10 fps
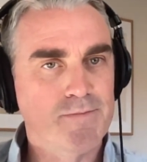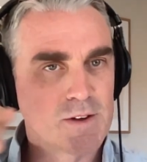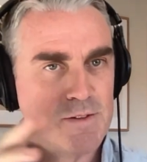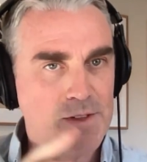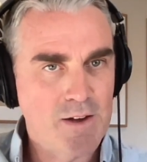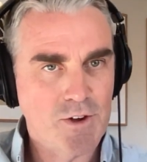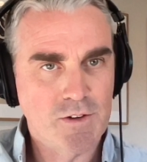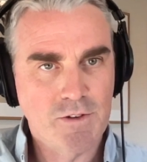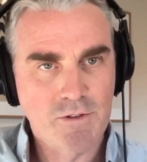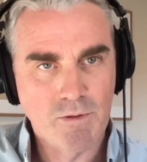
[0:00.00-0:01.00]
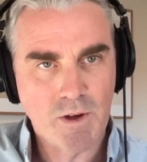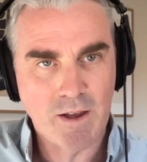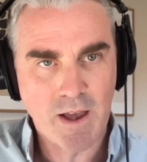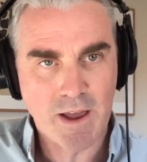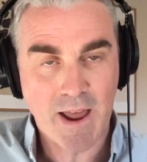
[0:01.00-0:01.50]
they have a,
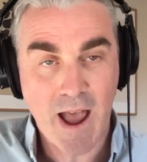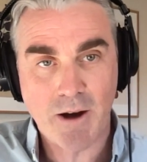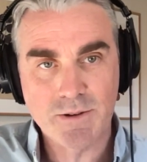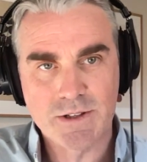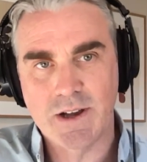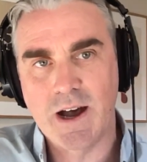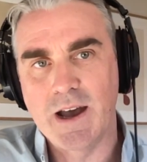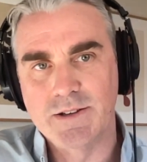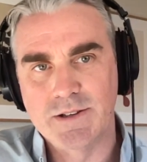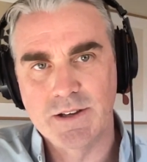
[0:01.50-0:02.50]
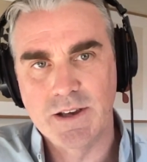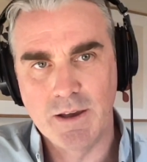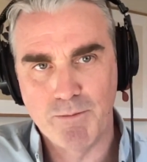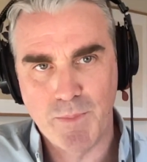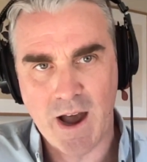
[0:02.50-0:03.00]
a an outsized
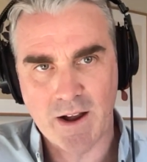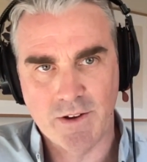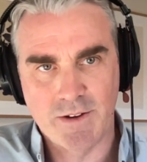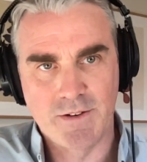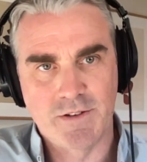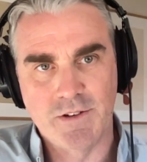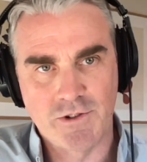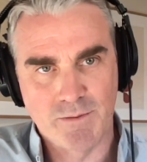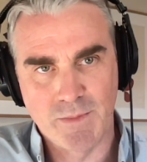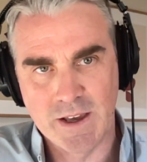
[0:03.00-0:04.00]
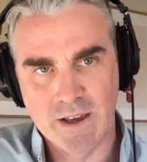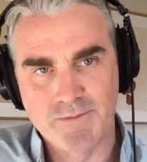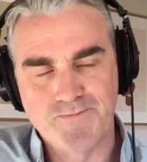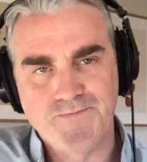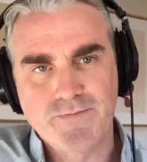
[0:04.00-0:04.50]
impact on decision making.
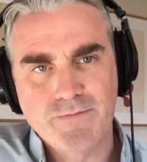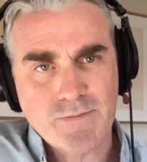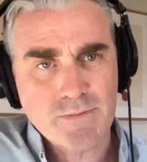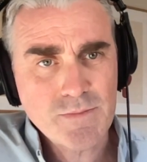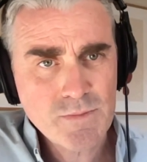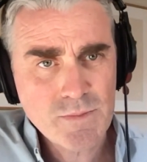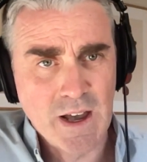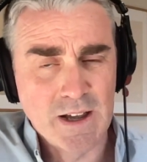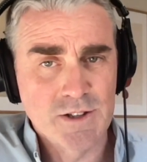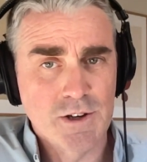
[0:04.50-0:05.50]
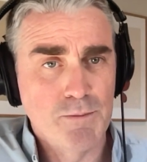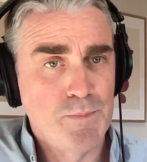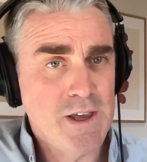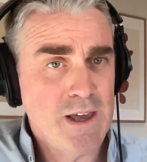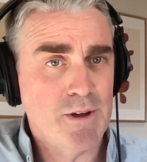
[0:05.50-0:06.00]
Mm. And so,
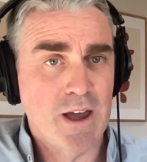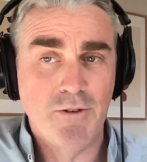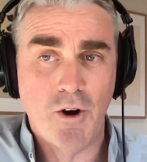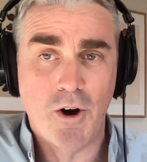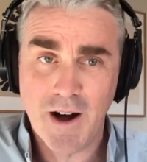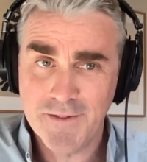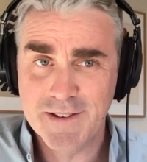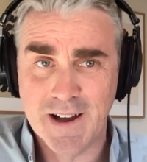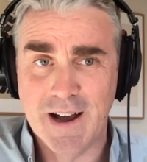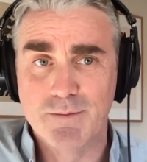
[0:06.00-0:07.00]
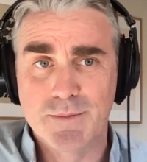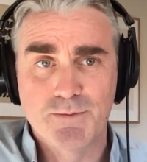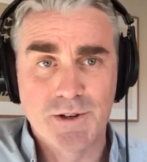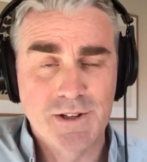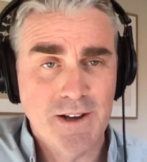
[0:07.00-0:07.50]
being able, and oftentimes,
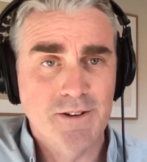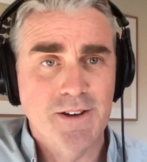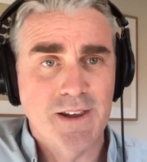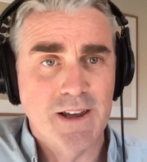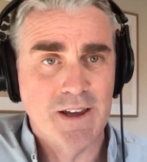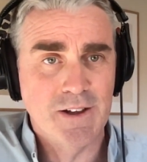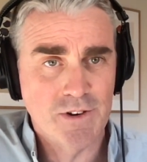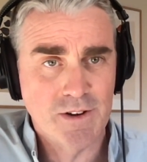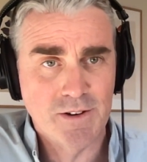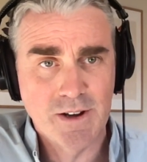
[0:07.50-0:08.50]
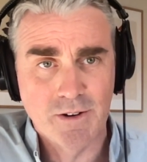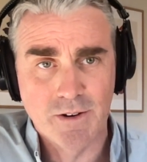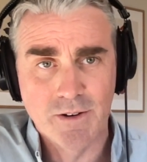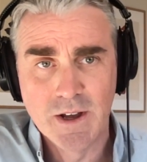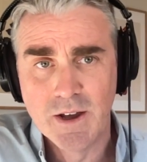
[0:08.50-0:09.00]
particularly in like engineering
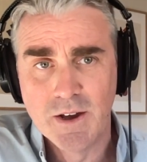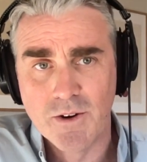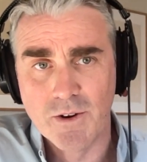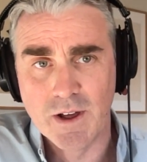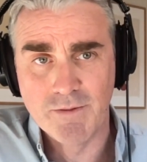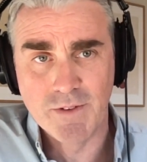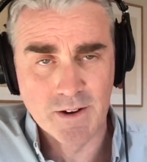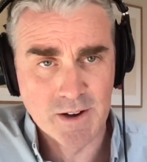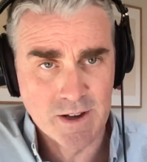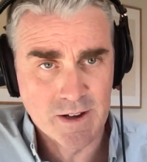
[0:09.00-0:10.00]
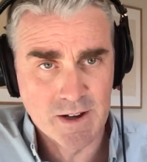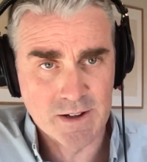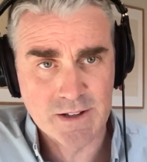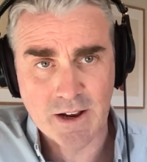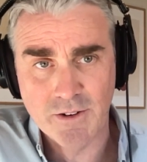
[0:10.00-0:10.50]
or or like very uh,
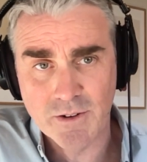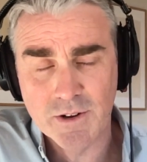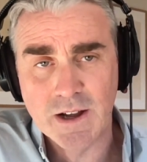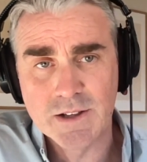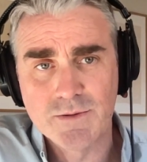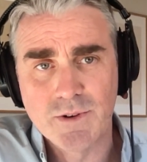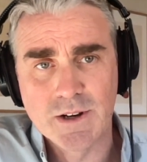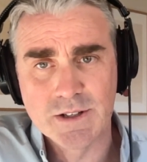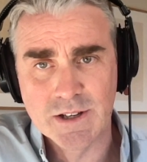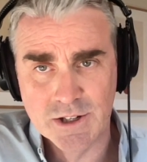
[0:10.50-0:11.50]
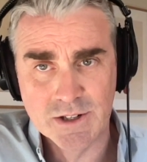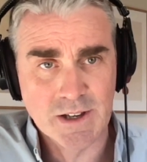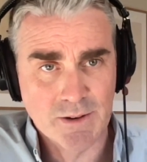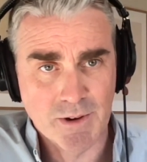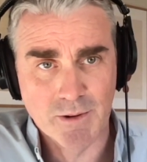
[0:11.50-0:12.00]
technical kinds of organizations,
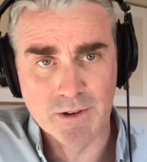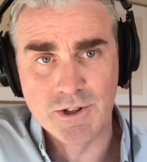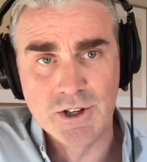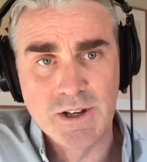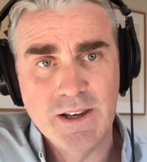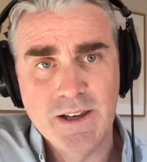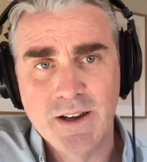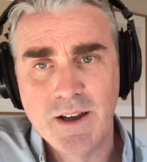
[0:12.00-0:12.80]
like when I worked at GE,